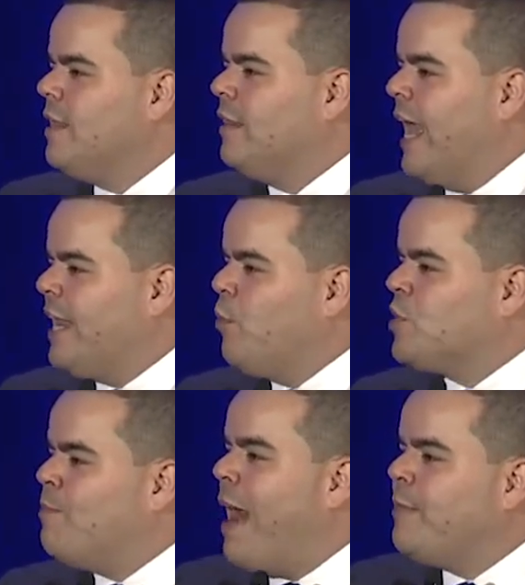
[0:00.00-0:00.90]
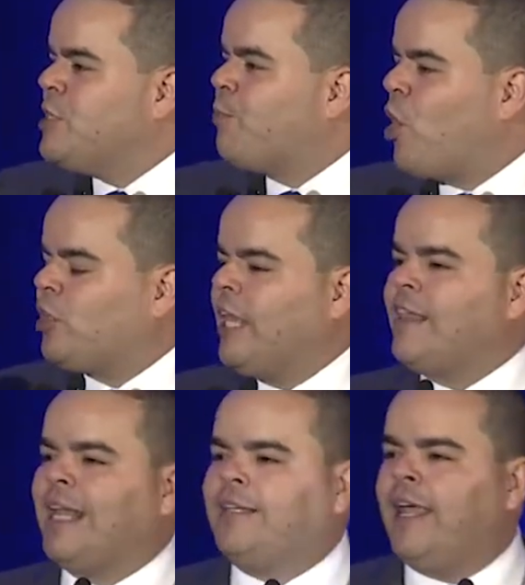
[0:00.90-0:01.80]
that it was mommy's birthday
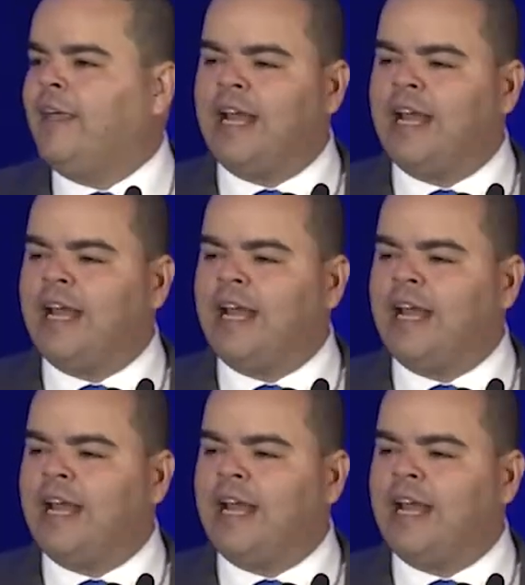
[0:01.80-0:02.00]
that day,